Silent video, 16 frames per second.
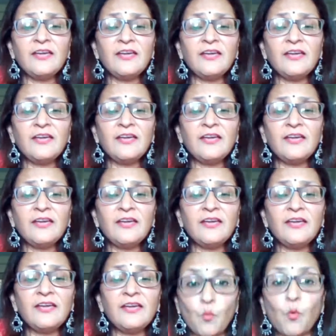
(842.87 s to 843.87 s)

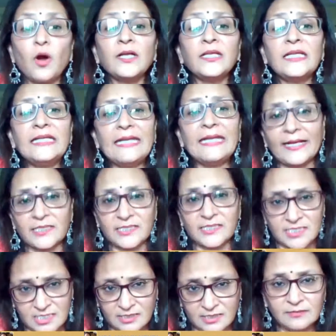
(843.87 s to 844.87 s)
fail, what
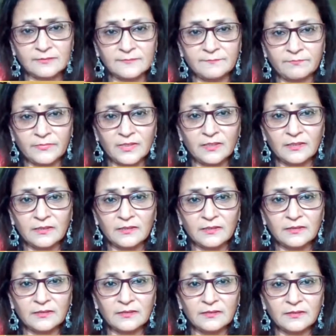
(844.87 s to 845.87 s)
next?
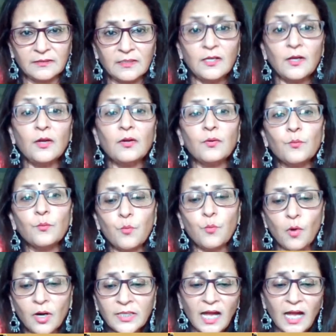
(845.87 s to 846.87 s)

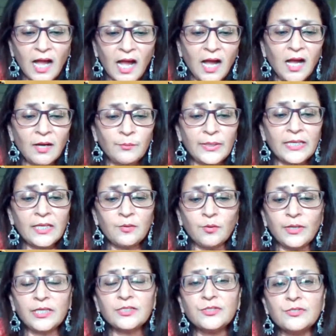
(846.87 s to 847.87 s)
What are we
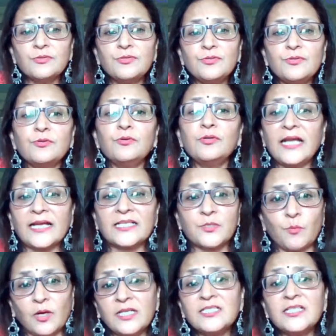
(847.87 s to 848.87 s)
going to do next?
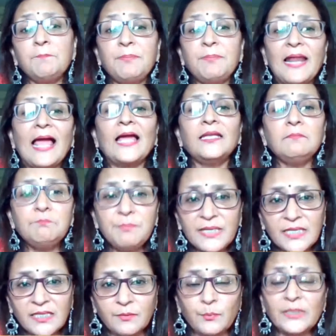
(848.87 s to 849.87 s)
What is our plan
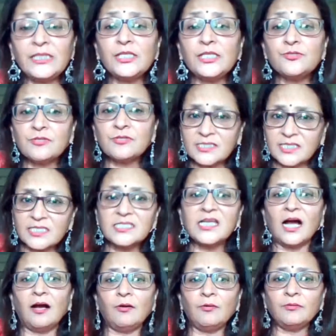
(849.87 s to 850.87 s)
B? We need to sit
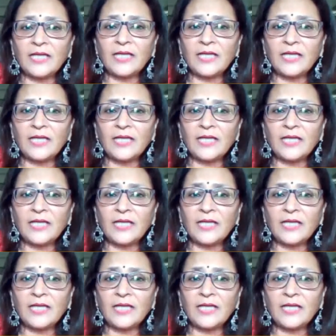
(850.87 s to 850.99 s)
down